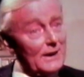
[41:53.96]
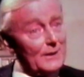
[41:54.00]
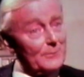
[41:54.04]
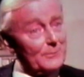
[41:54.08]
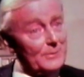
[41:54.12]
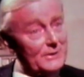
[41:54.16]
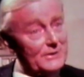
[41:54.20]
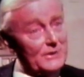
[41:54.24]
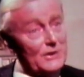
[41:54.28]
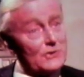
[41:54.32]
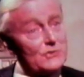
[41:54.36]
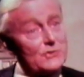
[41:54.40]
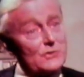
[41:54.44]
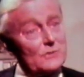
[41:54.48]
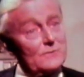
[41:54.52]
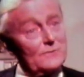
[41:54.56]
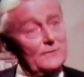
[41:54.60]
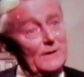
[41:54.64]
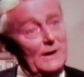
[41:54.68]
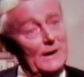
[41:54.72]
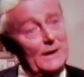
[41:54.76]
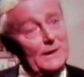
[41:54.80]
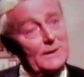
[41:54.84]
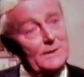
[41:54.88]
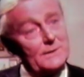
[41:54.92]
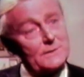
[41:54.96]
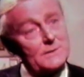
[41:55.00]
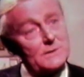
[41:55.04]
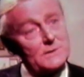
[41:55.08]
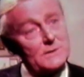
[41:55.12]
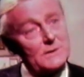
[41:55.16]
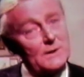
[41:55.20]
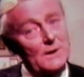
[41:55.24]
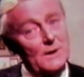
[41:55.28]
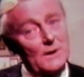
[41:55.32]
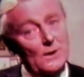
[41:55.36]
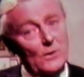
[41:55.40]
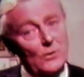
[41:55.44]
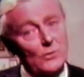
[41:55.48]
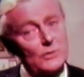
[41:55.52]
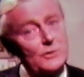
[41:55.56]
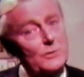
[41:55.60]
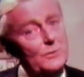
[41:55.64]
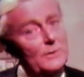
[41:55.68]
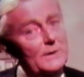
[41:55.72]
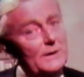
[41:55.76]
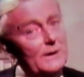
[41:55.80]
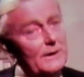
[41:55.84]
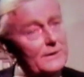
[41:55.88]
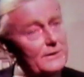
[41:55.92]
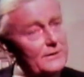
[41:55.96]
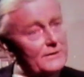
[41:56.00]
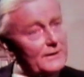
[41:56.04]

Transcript: to guard it at every point. And in